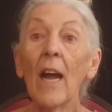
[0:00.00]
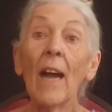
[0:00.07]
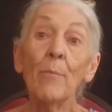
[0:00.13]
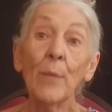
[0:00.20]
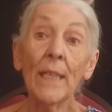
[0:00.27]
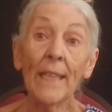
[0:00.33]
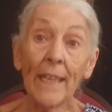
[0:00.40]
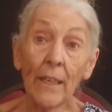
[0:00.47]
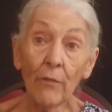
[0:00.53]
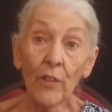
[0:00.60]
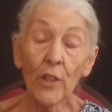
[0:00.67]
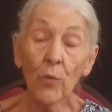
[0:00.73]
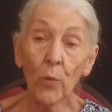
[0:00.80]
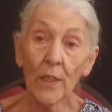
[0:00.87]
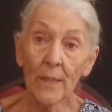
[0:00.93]
believe
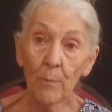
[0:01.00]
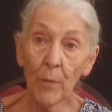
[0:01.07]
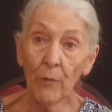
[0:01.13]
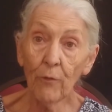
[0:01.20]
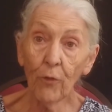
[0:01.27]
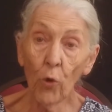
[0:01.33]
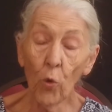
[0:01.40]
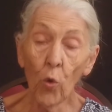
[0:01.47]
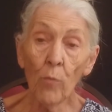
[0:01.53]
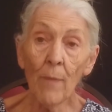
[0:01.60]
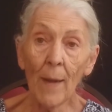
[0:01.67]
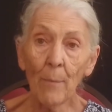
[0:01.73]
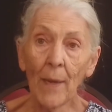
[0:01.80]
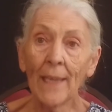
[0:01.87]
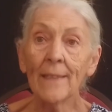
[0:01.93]
it was before,
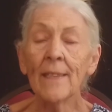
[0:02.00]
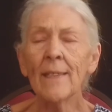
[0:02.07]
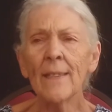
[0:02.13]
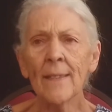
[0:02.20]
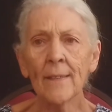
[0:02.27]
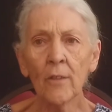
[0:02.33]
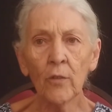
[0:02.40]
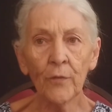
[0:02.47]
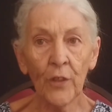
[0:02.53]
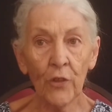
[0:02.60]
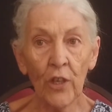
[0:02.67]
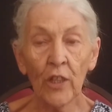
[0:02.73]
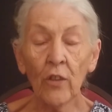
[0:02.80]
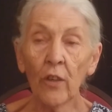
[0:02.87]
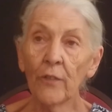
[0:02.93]
my mind is still
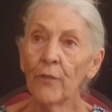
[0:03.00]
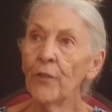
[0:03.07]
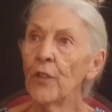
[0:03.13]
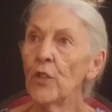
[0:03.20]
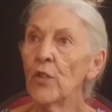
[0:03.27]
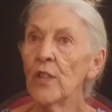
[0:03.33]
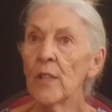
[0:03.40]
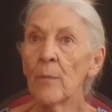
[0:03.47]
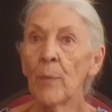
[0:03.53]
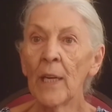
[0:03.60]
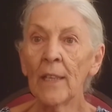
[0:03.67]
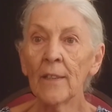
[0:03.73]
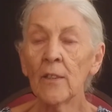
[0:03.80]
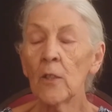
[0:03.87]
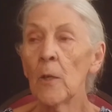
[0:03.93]
very confused
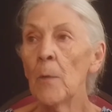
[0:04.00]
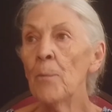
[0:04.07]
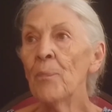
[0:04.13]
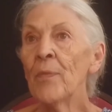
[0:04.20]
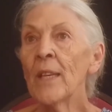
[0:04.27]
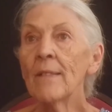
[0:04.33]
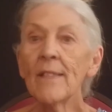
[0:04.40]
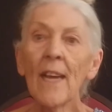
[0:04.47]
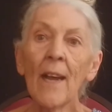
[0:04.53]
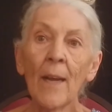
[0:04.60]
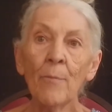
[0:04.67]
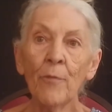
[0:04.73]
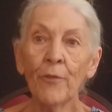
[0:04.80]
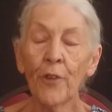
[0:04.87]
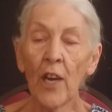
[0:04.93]
about
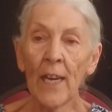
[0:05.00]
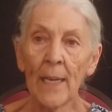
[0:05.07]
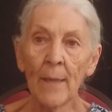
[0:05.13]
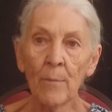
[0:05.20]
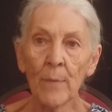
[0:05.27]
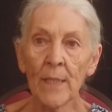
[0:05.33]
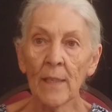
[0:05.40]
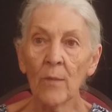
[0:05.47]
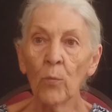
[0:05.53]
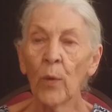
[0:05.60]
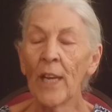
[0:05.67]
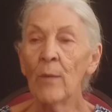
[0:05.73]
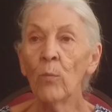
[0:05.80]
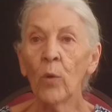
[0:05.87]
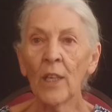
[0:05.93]
time frames and
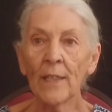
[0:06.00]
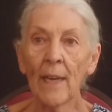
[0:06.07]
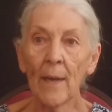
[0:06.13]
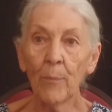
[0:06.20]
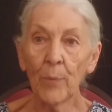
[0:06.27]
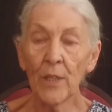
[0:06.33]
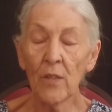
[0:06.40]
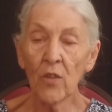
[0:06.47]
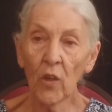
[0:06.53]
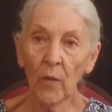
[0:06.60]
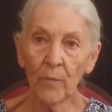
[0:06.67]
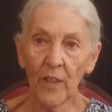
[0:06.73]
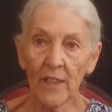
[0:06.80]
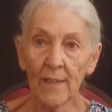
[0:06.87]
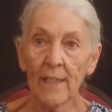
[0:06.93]
when what happened.
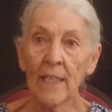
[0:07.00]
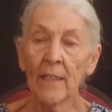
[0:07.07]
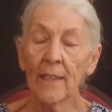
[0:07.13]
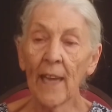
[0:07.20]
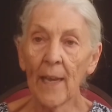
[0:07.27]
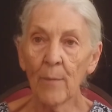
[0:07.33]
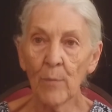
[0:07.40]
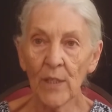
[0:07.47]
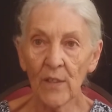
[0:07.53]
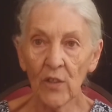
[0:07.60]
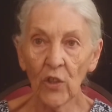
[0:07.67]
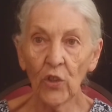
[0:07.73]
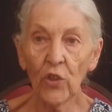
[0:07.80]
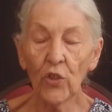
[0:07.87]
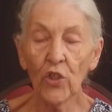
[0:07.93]
Obviously, it came as a
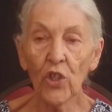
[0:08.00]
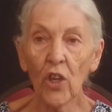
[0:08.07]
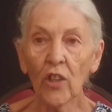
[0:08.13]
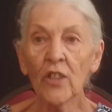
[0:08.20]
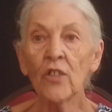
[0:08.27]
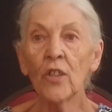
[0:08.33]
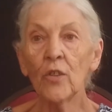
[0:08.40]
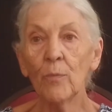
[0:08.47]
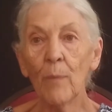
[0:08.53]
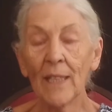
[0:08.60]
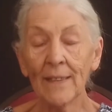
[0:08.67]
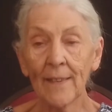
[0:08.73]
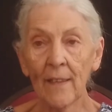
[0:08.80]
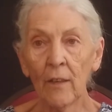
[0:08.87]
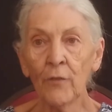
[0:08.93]
huge shock to
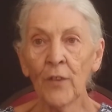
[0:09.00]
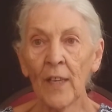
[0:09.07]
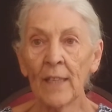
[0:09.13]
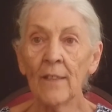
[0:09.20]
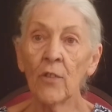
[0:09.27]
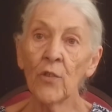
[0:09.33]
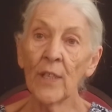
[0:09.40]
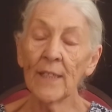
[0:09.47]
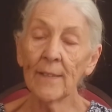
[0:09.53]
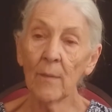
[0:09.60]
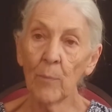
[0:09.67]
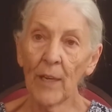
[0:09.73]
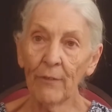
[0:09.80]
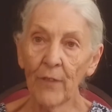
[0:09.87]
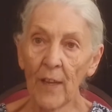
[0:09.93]
myself and the rest of
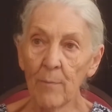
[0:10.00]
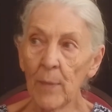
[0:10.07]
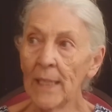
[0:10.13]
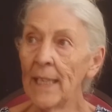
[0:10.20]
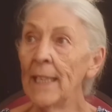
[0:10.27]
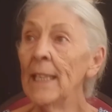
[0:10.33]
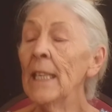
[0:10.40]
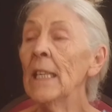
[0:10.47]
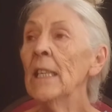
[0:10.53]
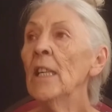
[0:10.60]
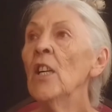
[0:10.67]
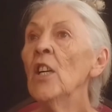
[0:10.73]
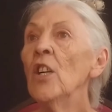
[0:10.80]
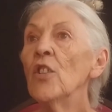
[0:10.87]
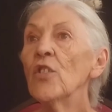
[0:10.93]
my family.
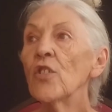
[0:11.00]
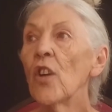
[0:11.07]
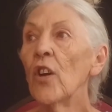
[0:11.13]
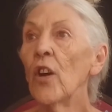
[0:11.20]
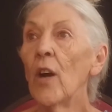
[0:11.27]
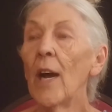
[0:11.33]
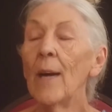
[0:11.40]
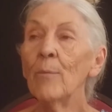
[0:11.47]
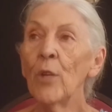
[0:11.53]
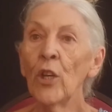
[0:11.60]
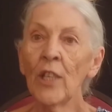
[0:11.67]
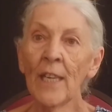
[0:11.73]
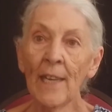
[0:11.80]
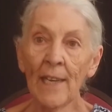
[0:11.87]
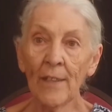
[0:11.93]
So I'm
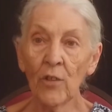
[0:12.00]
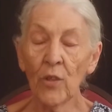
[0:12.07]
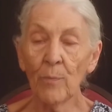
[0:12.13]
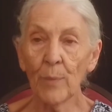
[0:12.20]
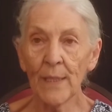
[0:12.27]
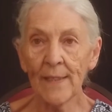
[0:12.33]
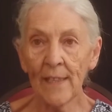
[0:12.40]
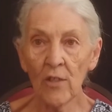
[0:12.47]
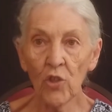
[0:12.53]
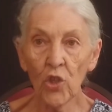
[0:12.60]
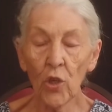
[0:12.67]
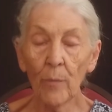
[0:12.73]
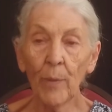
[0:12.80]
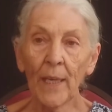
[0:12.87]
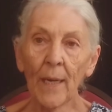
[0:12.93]
not 100%
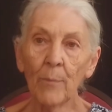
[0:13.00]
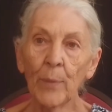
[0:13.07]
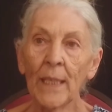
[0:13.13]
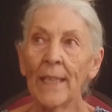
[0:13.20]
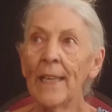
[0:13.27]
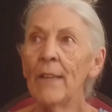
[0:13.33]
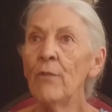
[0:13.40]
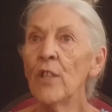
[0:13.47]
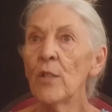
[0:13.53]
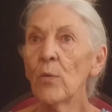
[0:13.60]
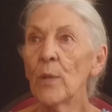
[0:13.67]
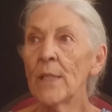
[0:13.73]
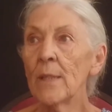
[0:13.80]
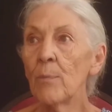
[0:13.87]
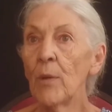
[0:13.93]
sure, but I believe it
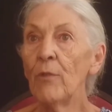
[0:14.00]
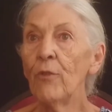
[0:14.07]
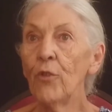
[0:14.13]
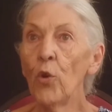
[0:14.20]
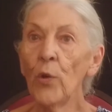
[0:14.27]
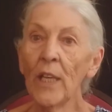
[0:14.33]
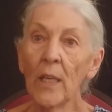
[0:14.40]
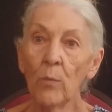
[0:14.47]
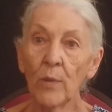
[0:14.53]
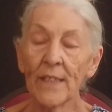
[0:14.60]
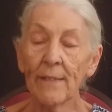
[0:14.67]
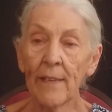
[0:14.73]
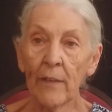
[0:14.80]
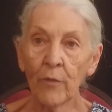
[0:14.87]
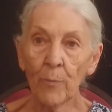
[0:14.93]
was before he
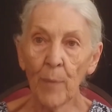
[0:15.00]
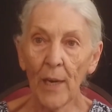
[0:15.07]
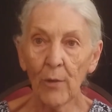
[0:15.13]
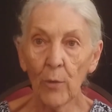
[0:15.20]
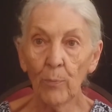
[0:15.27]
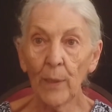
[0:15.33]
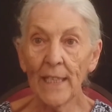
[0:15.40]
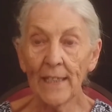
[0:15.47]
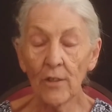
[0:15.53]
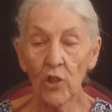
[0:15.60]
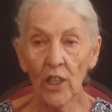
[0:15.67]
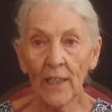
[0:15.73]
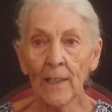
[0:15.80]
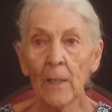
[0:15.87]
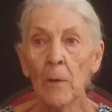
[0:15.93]
was left
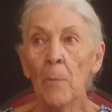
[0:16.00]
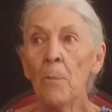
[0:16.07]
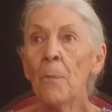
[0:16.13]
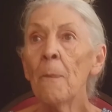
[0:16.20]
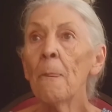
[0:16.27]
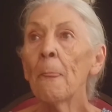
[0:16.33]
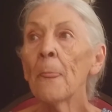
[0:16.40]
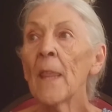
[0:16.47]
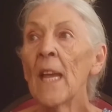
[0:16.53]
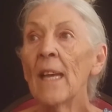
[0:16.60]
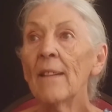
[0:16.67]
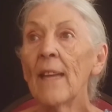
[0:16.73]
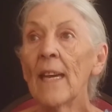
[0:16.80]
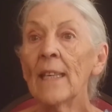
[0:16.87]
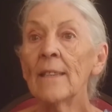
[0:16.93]
paraplegic
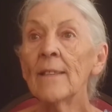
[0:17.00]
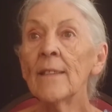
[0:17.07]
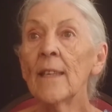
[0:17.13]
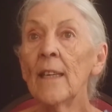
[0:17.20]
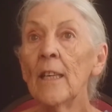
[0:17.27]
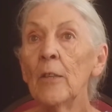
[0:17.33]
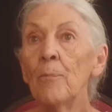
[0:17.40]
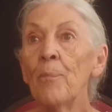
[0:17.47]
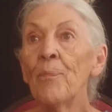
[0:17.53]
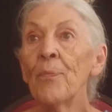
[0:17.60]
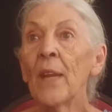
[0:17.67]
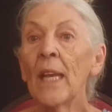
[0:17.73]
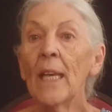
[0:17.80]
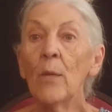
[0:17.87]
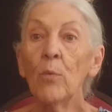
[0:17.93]
that
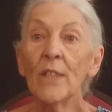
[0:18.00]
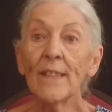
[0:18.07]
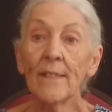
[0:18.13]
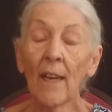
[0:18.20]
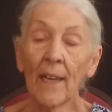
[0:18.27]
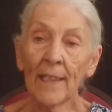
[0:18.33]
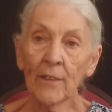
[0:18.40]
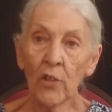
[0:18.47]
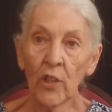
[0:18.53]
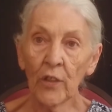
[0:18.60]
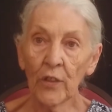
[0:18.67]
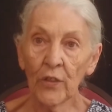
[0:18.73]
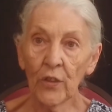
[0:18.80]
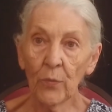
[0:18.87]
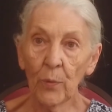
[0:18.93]
he was
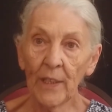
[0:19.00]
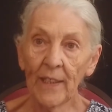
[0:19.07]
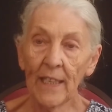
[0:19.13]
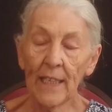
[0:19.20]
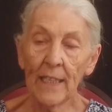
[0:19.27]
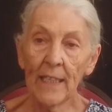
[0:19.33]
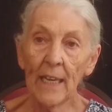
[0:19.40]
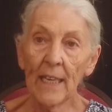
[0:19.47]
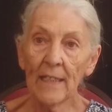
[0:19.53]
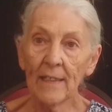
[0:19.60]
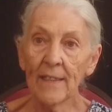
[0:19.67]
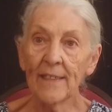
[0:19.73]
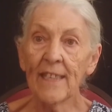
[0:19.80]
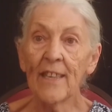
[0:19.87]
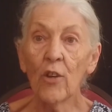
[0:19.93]
diagnosed with the
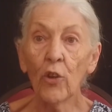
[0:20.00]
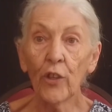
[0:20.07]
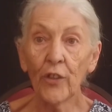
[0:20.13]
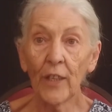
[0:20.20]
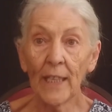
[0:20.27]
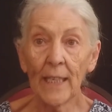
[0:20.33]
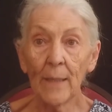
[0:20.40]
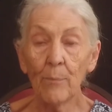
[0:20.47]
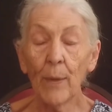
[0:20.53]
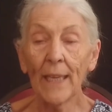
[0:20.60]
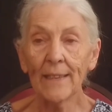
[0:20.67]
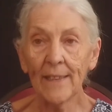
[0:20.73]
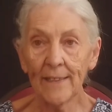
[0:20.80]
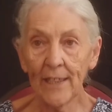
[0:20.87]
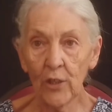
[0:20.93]
CRE
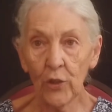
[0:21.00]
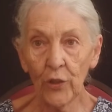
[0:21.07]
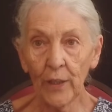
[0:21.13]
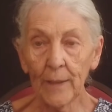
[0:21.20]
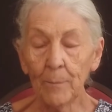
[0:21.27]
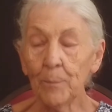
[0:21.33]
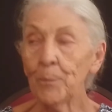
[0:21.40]
bacteria.